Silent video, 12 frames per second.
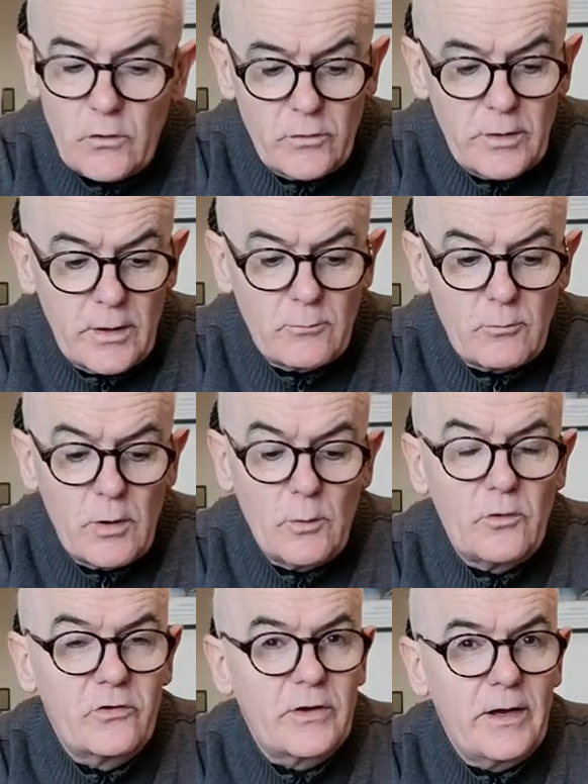Did you go
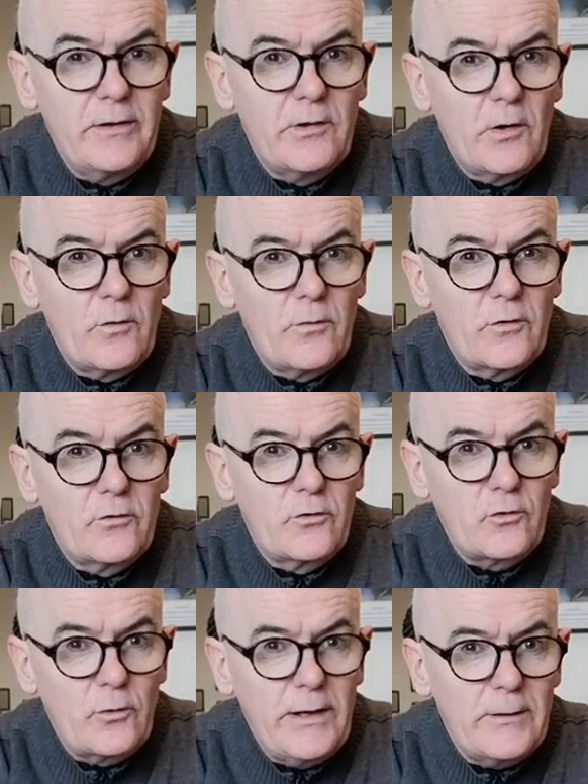roller skating on the
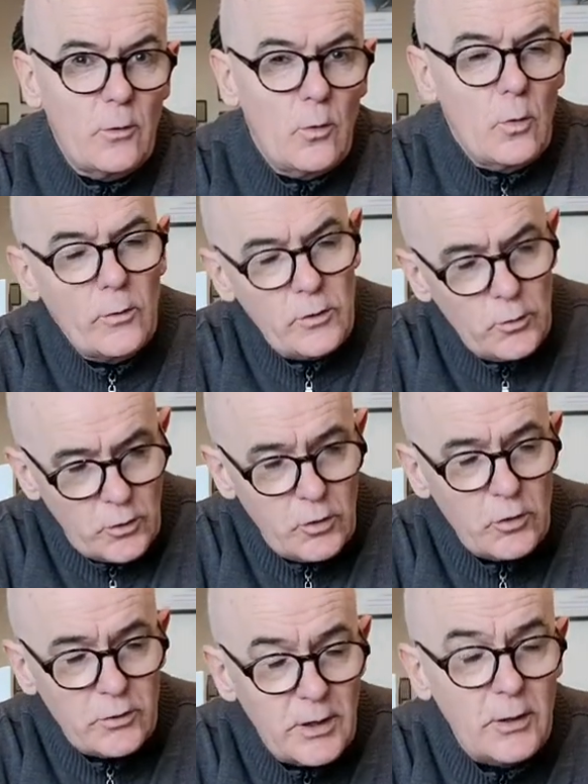street? Or you
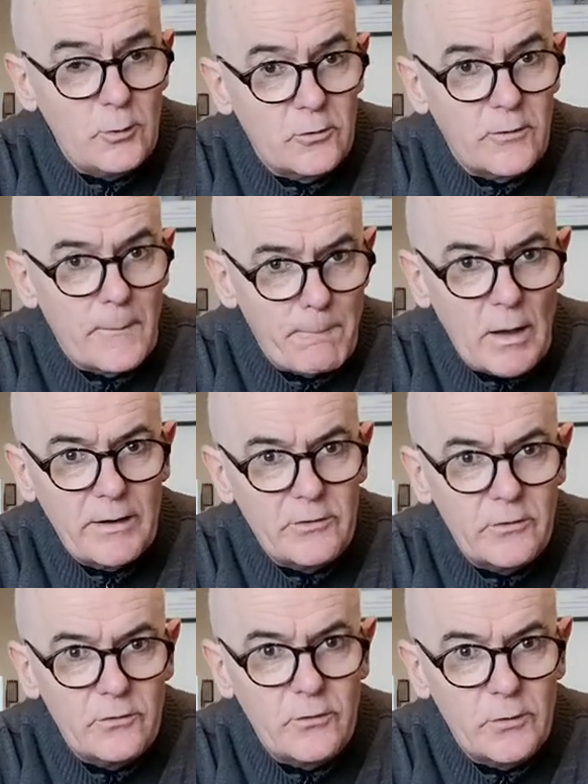could go to
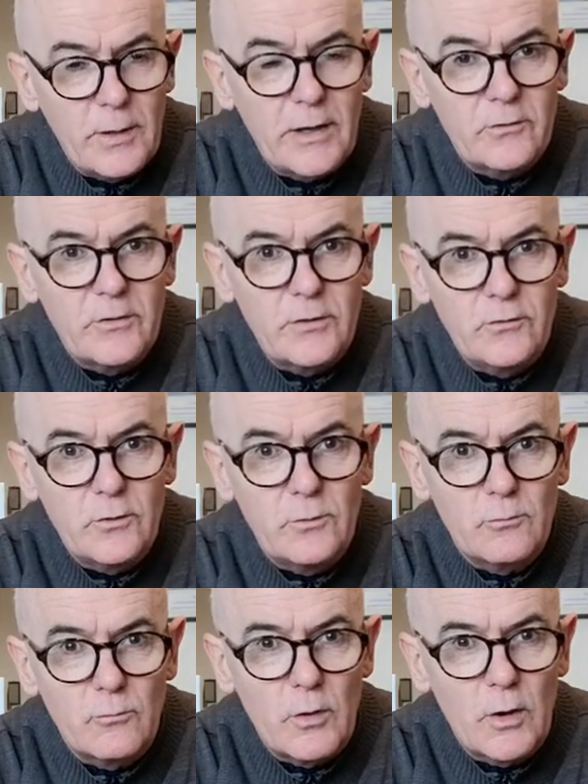places to actually
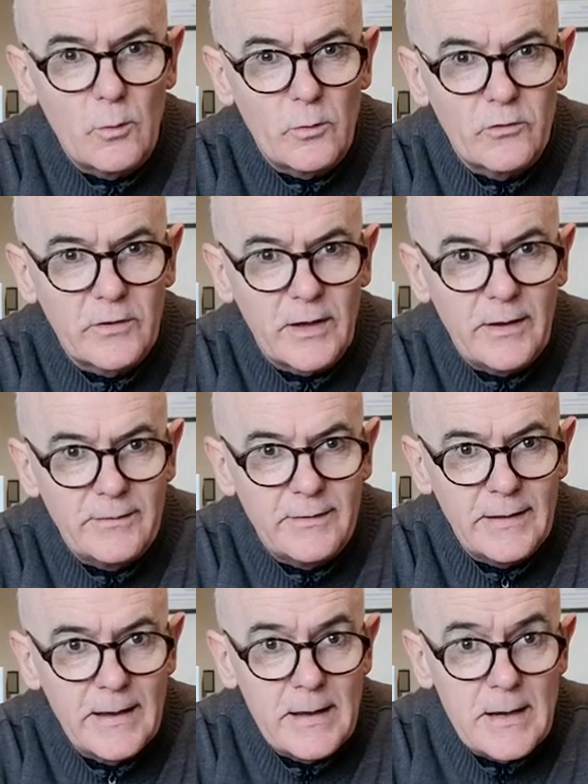do roller
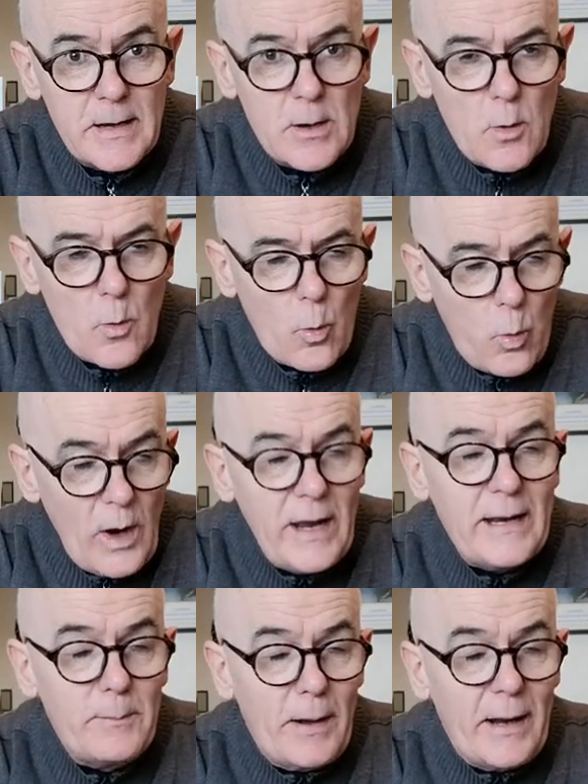skating.
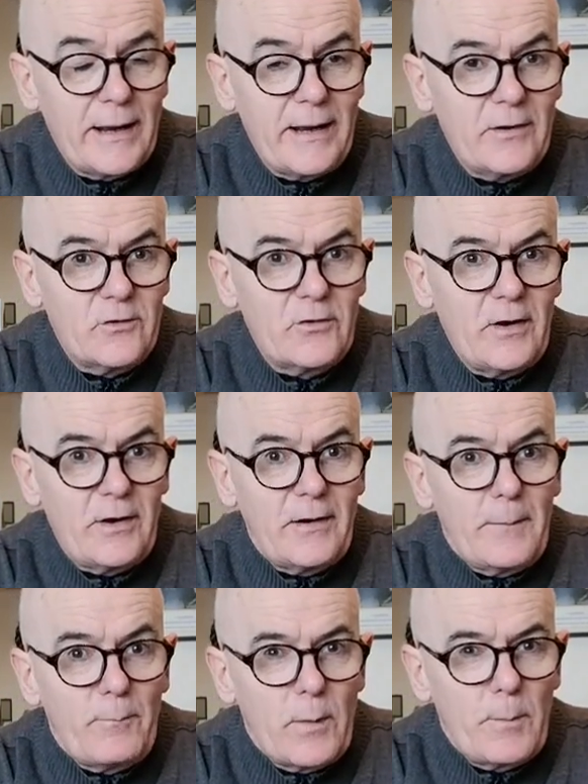Way back in
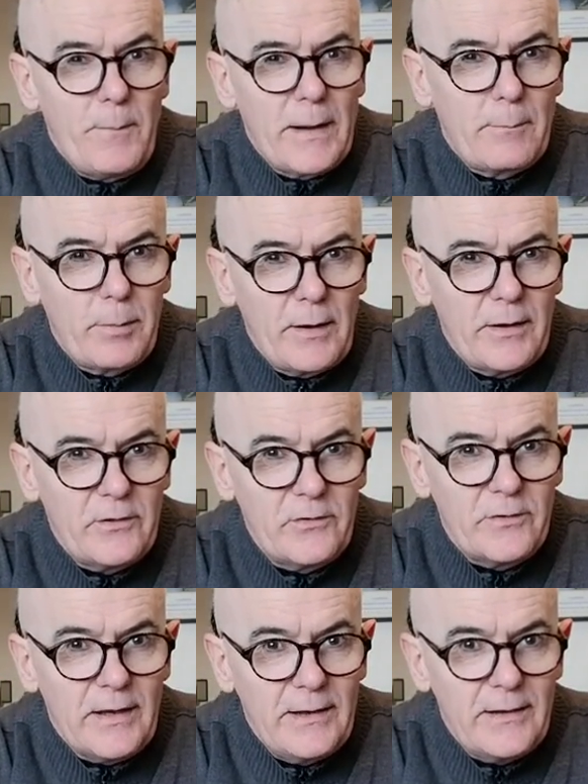time, the big
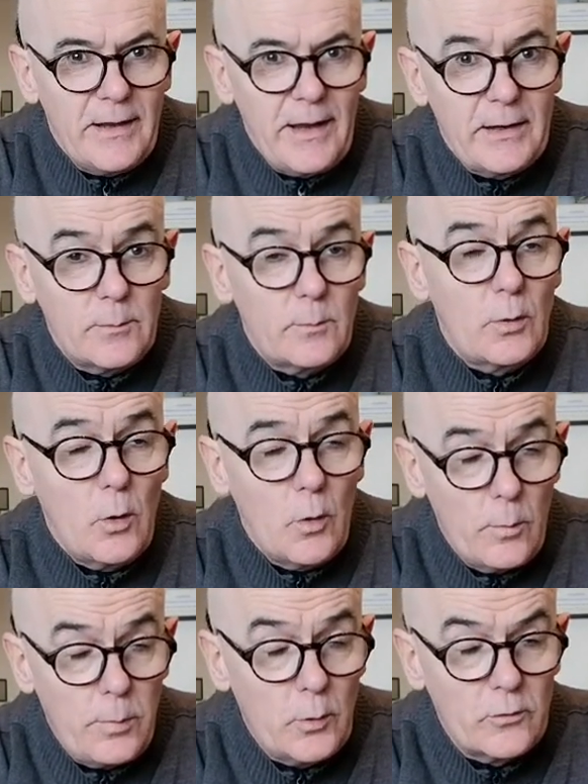place in Edinburgh
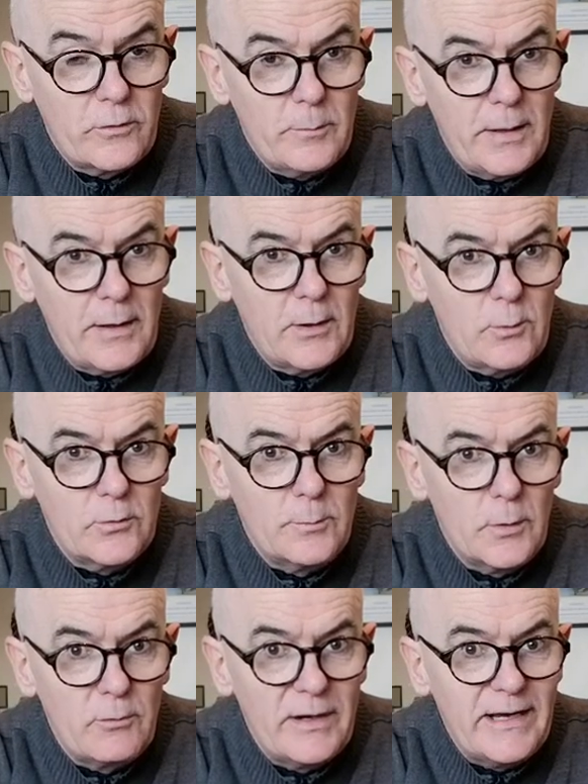on Portobello was
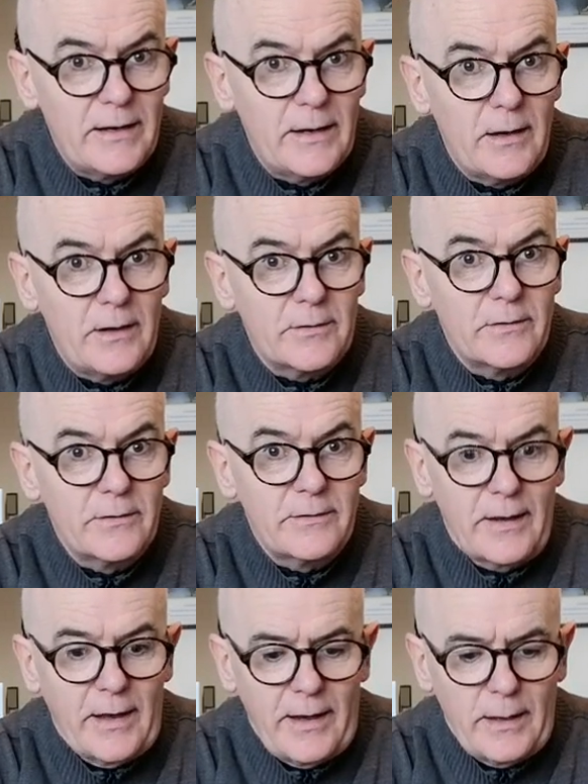Marine
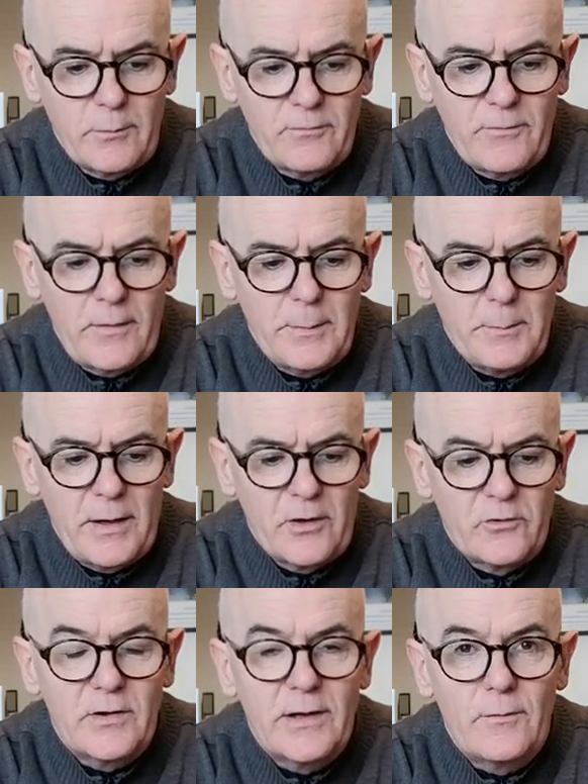Gardens, and it was very
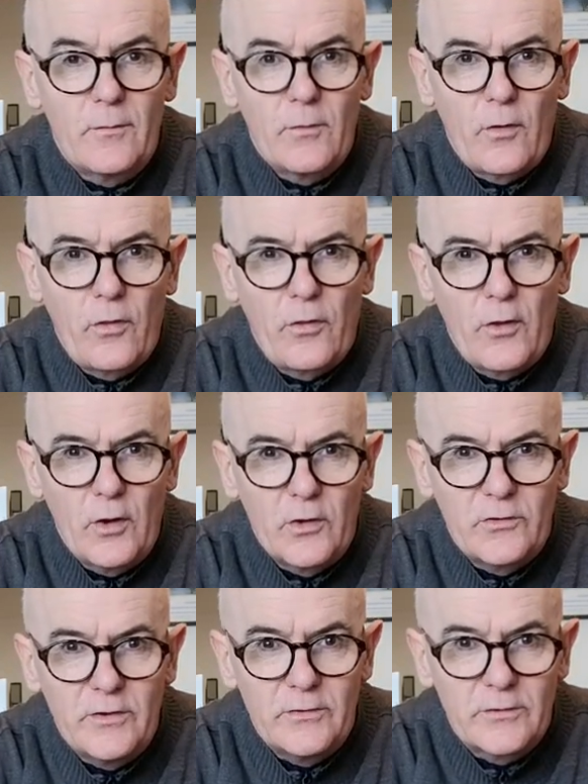much in the
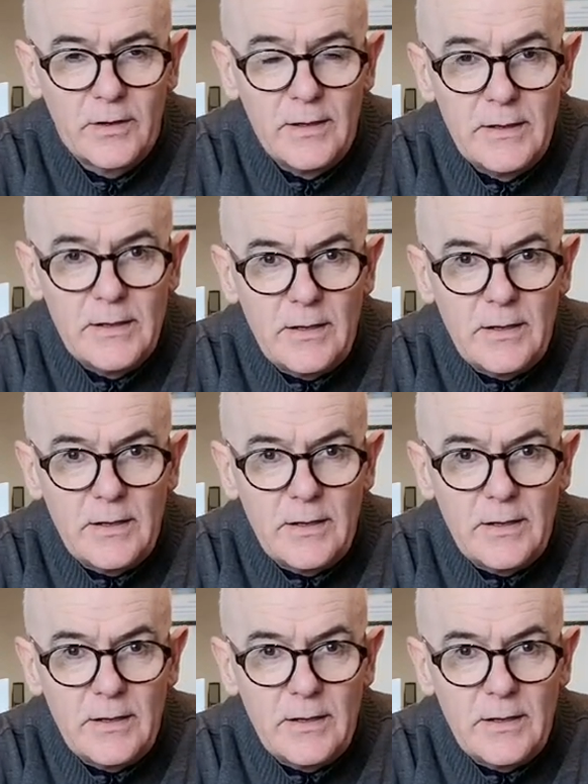30s